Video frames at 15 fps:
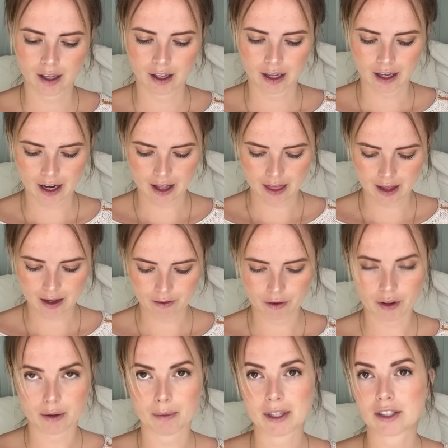And I think for
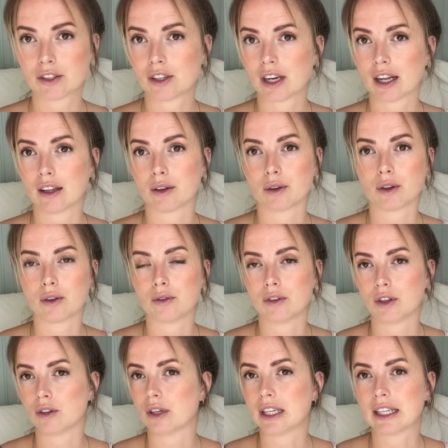the mustard yellow you
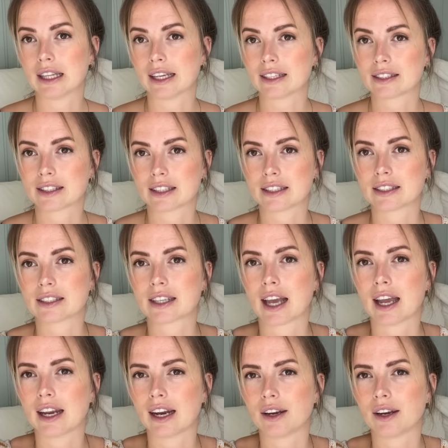need less than a skein.